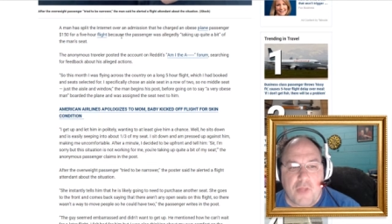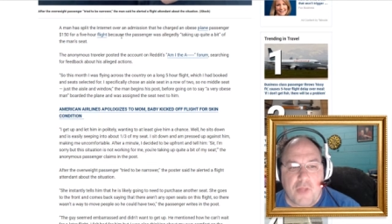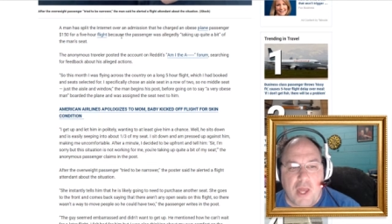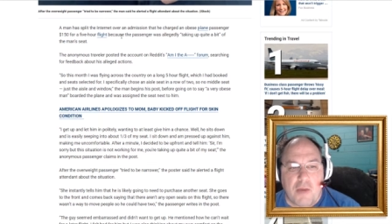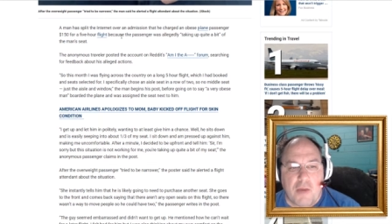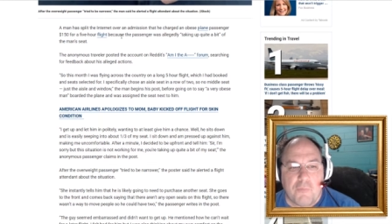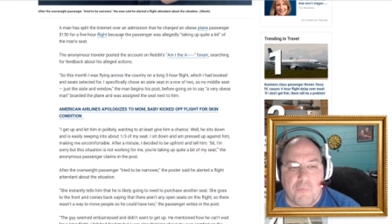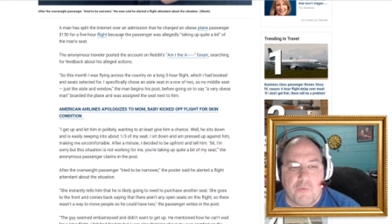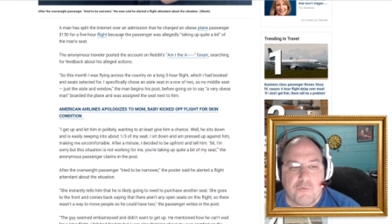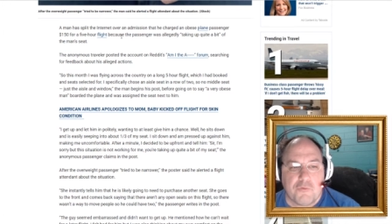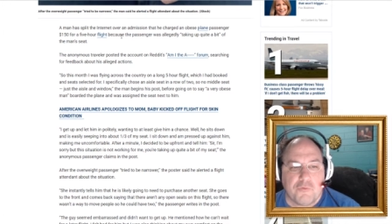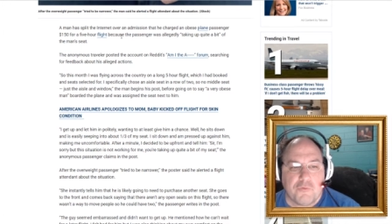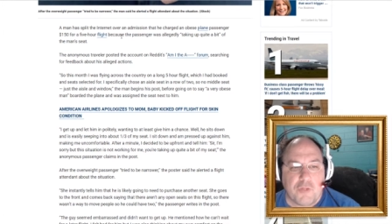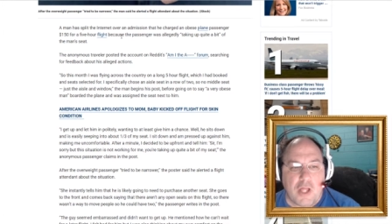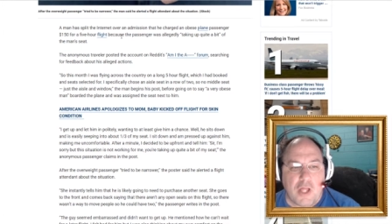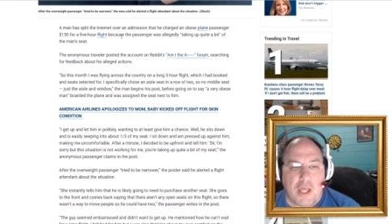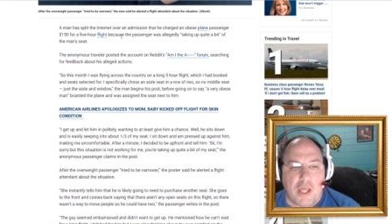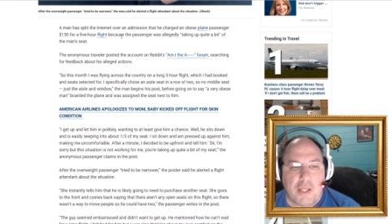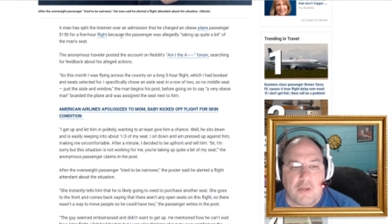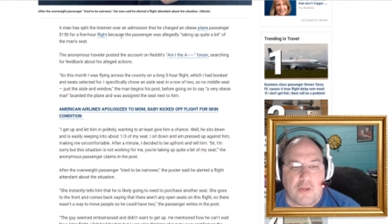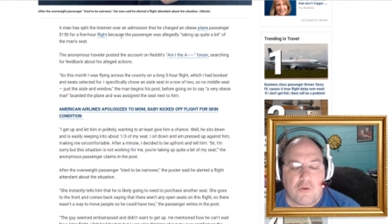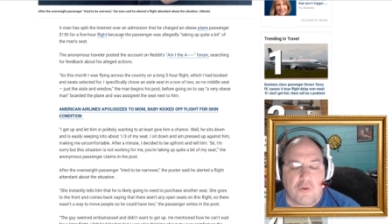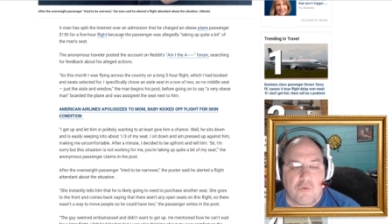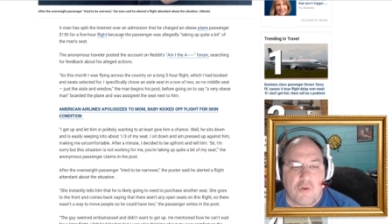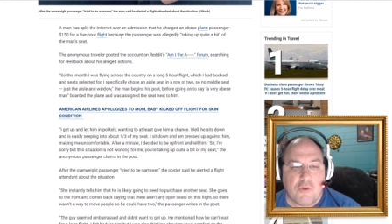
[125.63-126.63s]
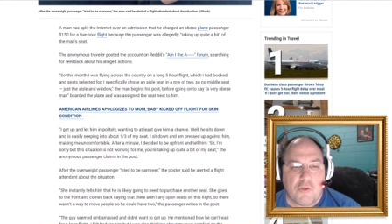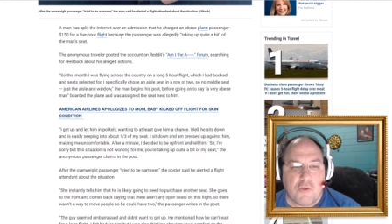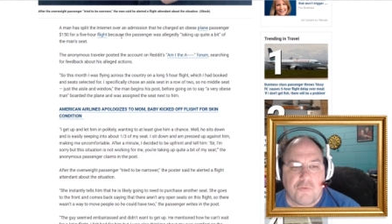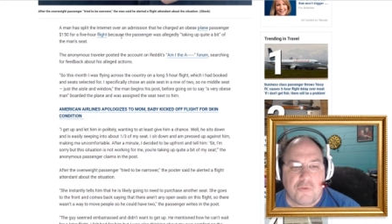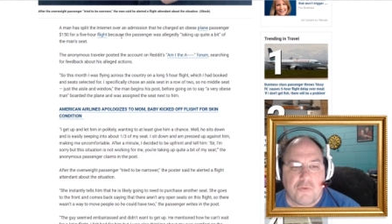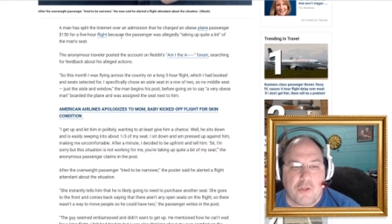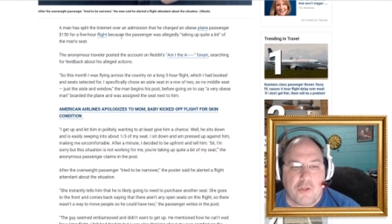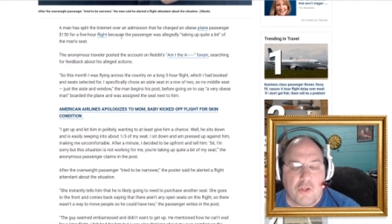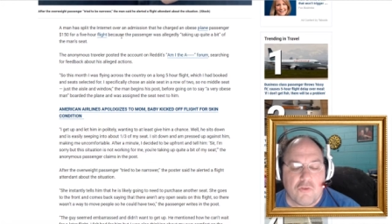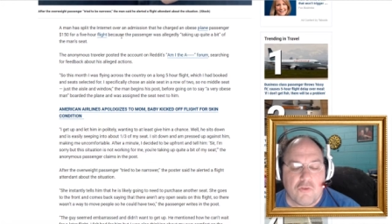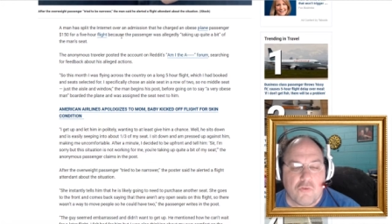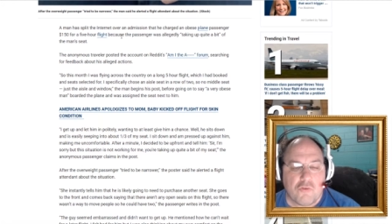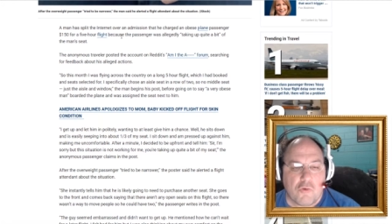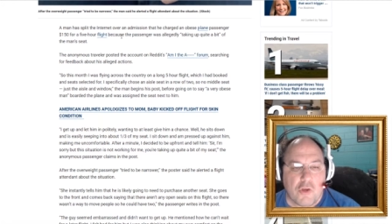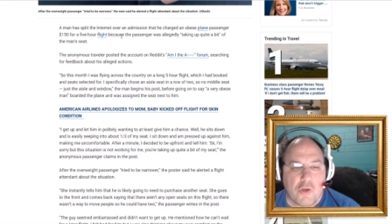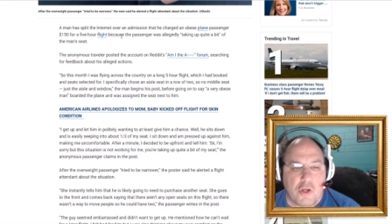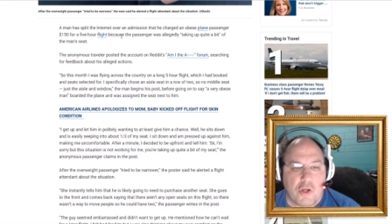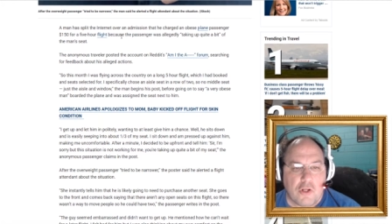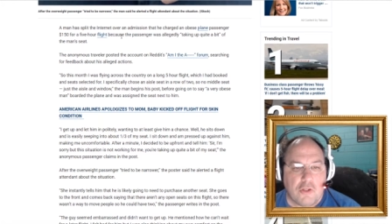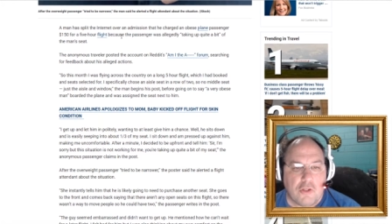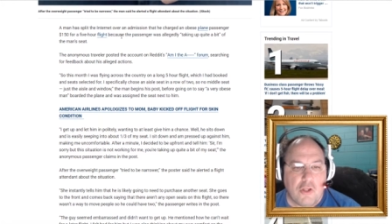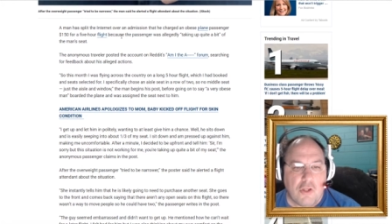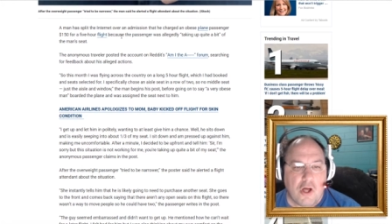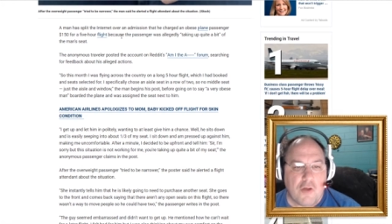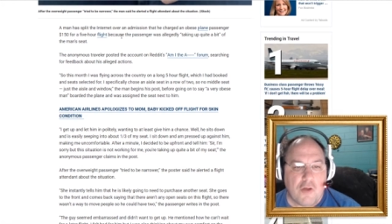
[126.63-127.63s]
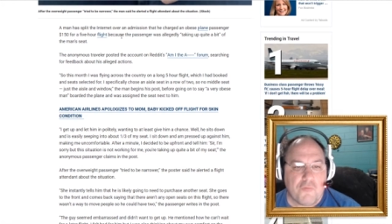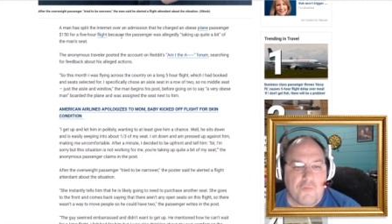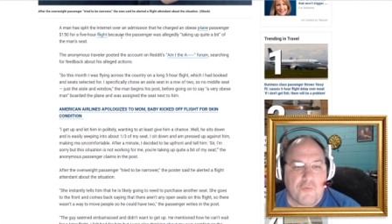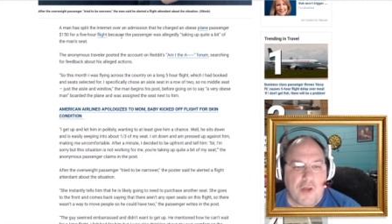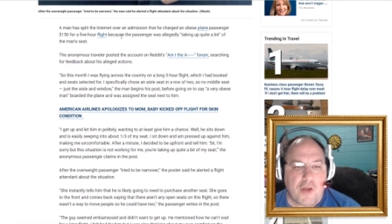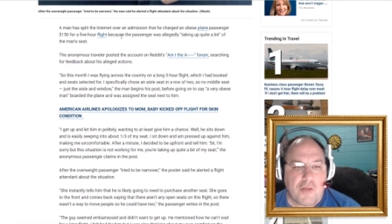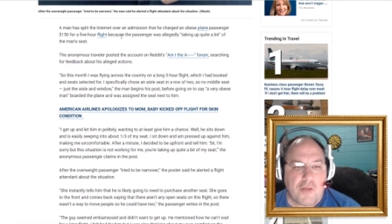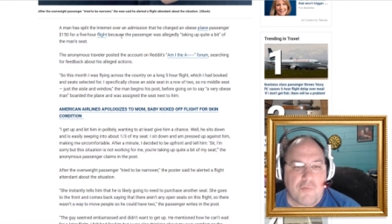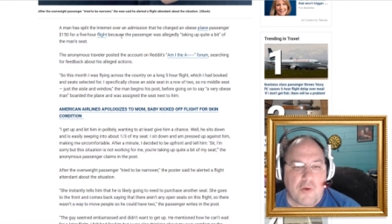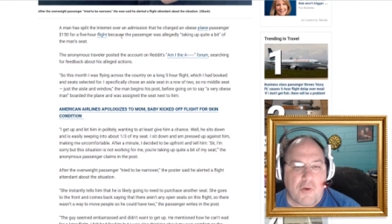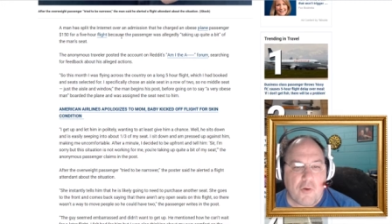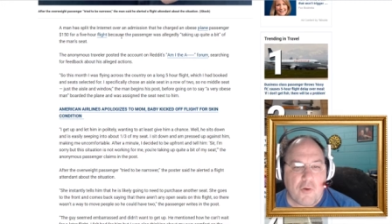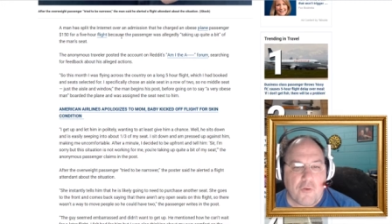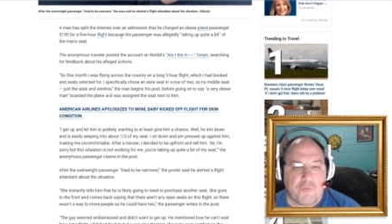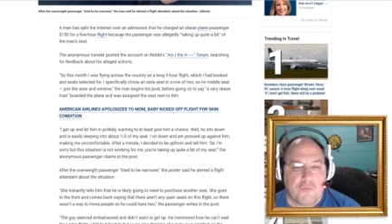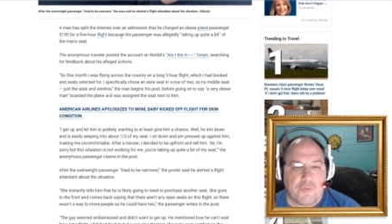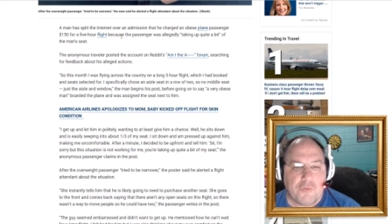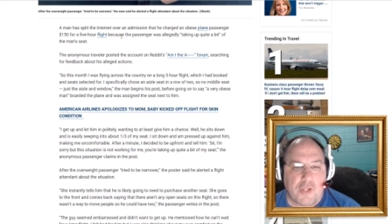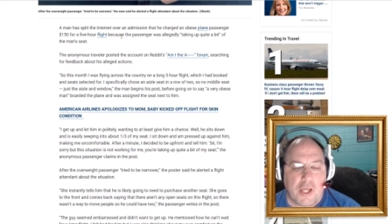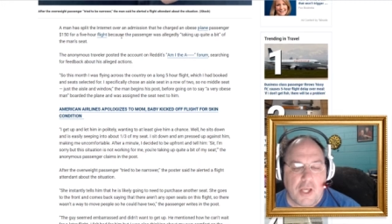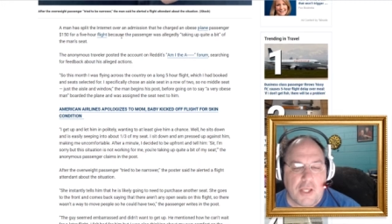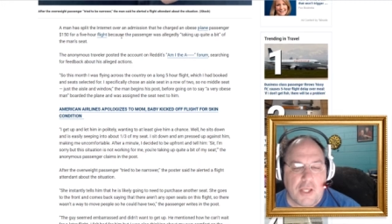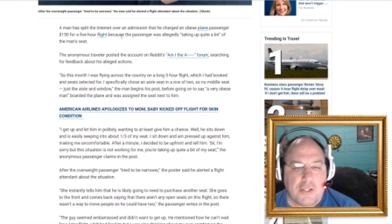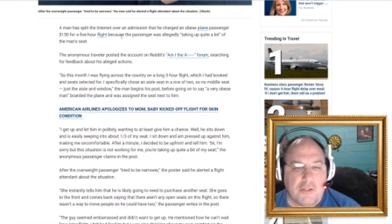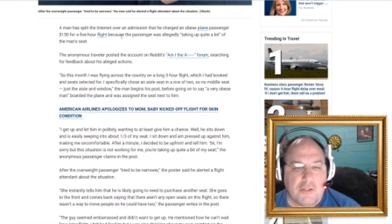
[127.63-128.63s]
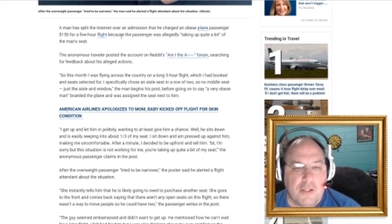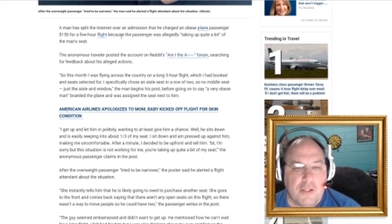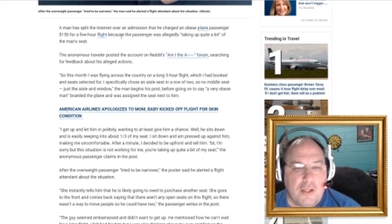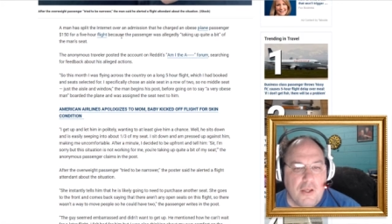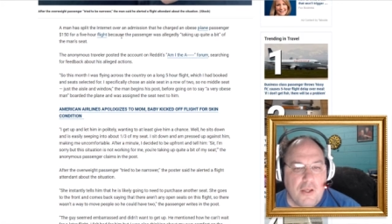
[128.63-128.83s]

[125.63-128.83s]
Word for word: I was flying across the country on a long five hour flight,